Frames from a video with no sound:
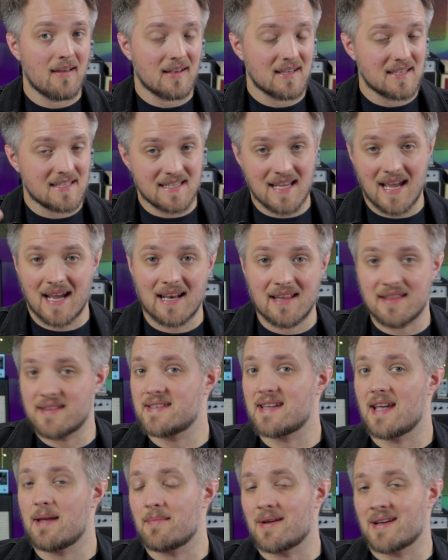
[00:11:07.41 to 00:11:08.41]
Exactly the
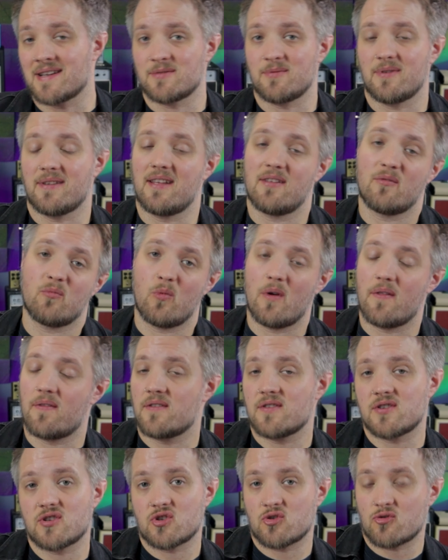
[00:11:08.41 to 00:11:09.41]
same as we did with
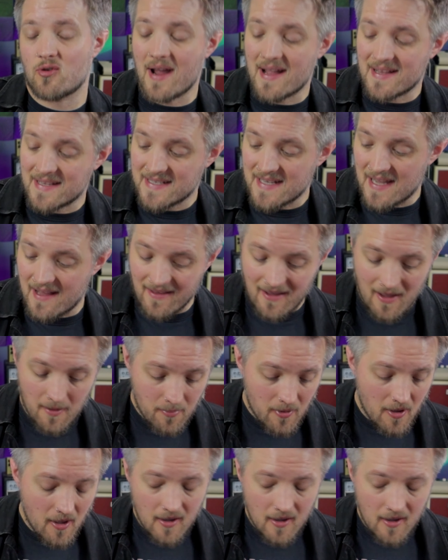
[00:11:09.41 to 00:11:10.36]
the Strat setup.